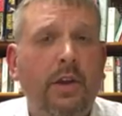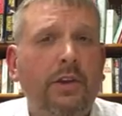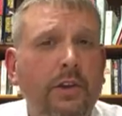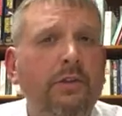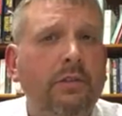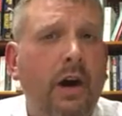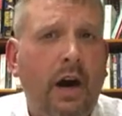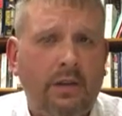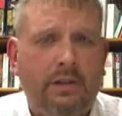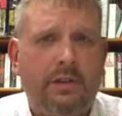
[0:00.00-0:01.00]
You
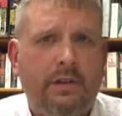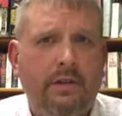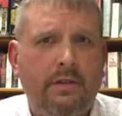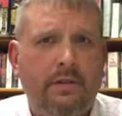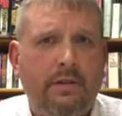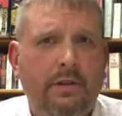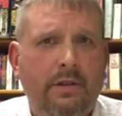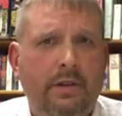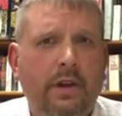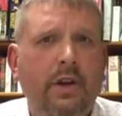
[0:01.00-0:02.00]
lost.
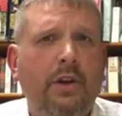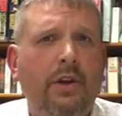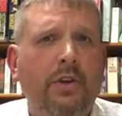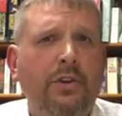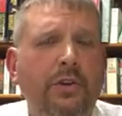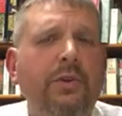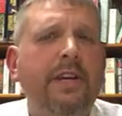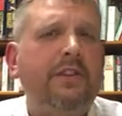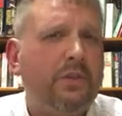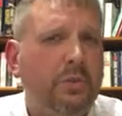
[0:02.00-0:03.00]
You
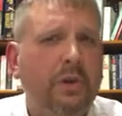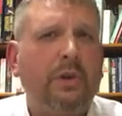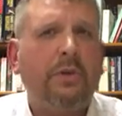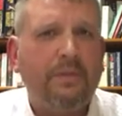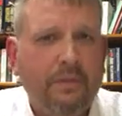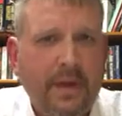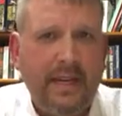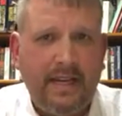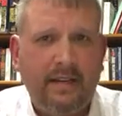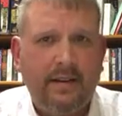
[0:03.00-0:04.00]
need to work with
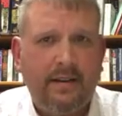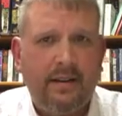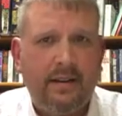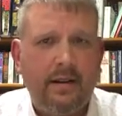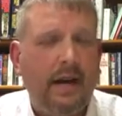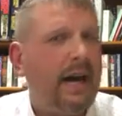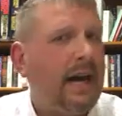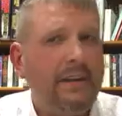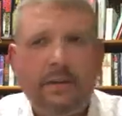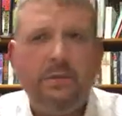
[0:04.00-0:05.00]
me.
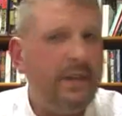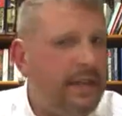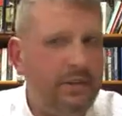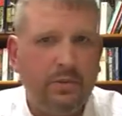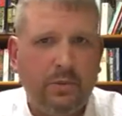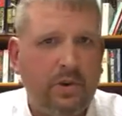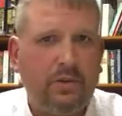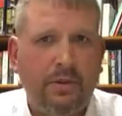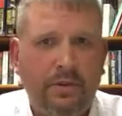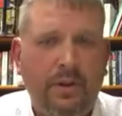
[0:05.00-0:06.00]
I don't need to
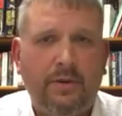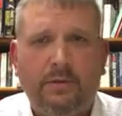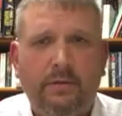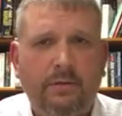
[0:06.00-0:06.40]
work with you.